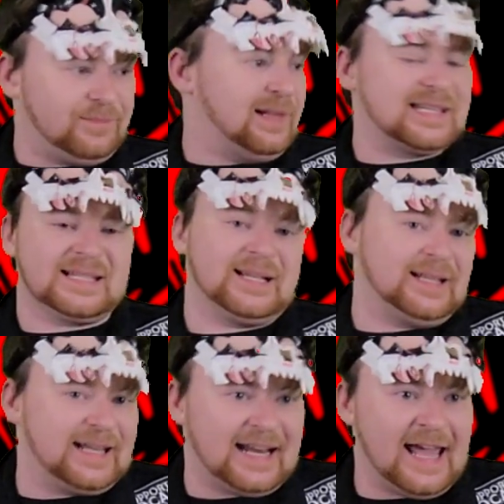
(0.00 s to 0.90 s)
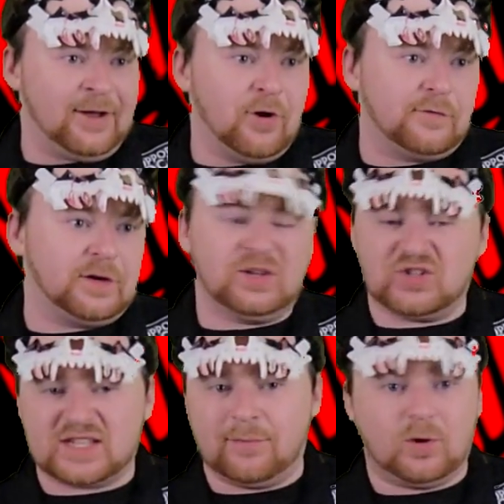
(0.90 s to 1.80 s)
less likely to get a hangover, you
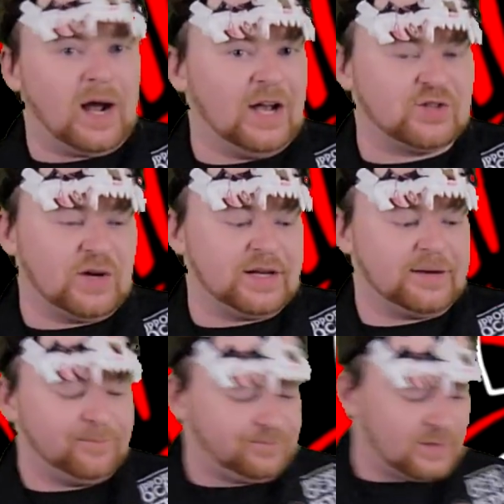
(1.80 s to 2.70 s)
just get more hydrated.